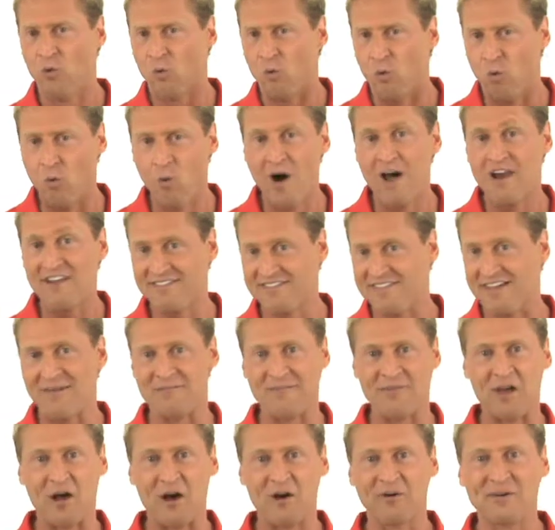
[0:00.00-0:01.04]
One of them,
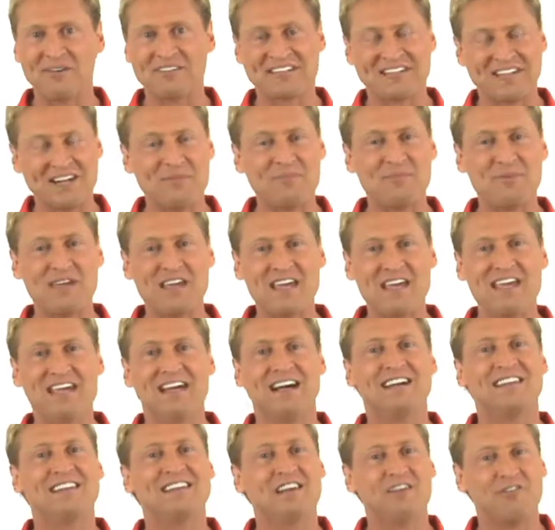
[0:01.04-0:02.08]
though, is going to be
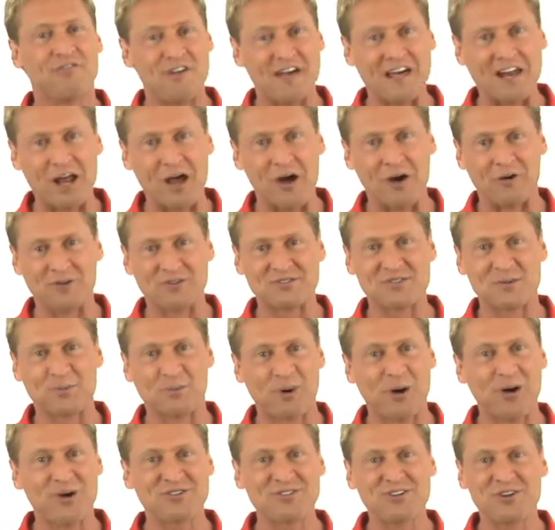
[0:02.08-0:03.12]
the event host, the
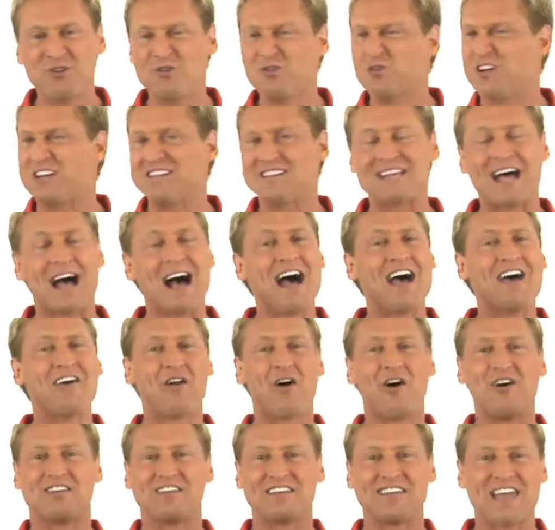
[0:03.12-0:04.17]
person who can tie it
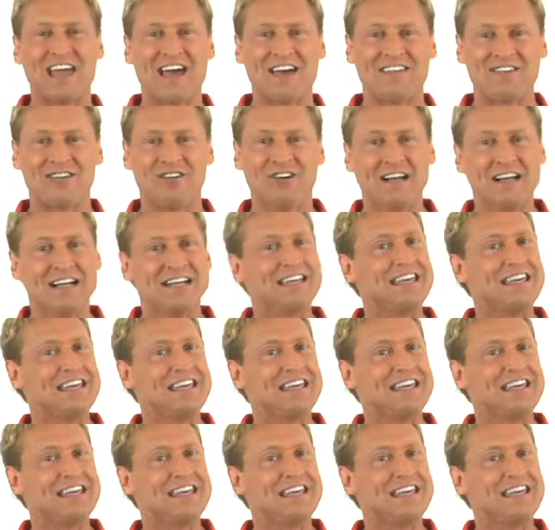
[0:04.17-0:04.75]
all together,